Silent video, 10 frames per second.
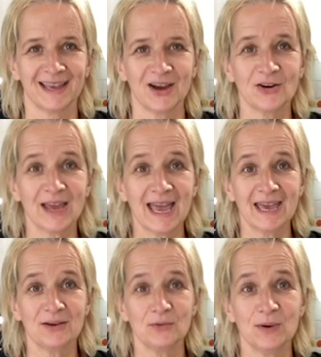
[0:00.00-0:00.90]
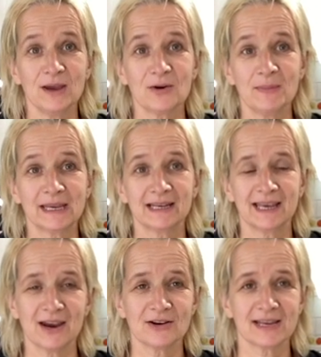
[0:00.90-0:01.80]
Okay, we are making
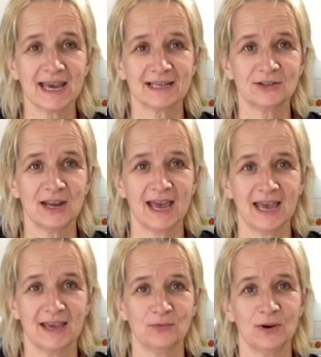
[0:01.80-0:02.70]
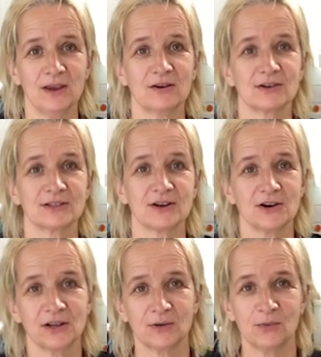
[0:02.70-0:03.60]
carrot cake today. We are
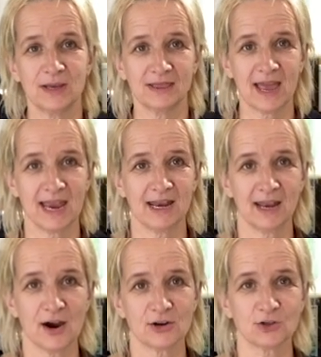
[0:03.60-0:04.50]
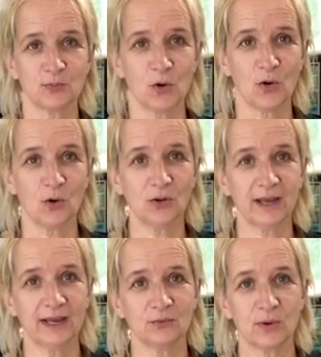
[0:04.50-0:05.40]
starting with a large bowl
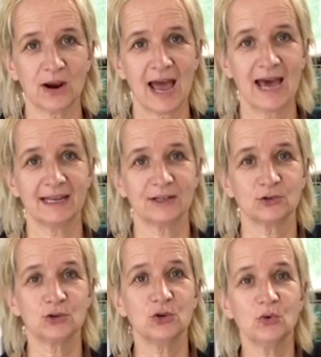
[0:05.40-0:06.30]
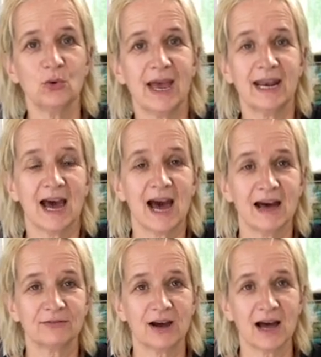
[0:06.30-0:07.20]
and we're adding
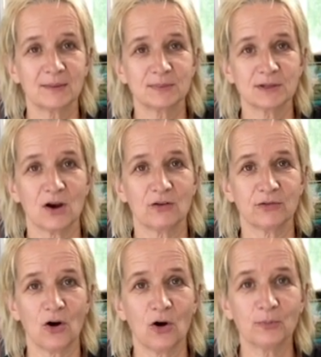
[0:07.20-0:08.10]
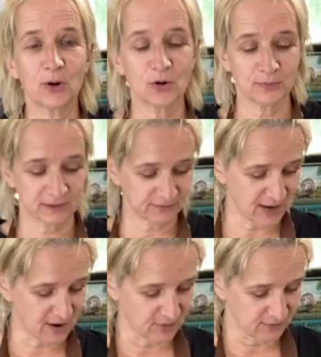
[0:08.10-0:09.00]
2.5 cups of all-purpose
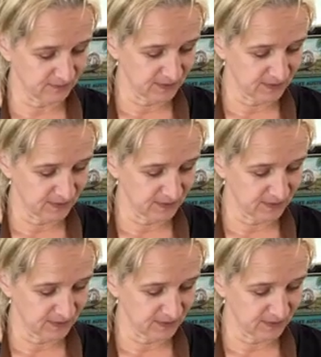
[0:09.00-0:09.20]
flour.